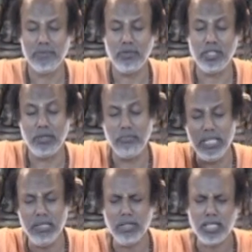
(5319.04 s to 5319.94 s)
There's a
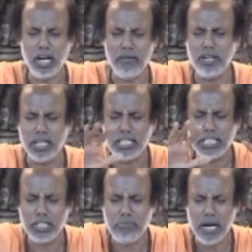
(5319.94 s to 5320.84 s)
believer, non-believer,
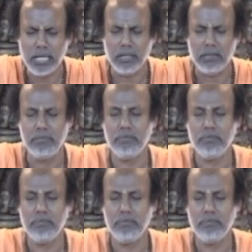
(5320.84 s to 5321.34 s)
doesn't matter.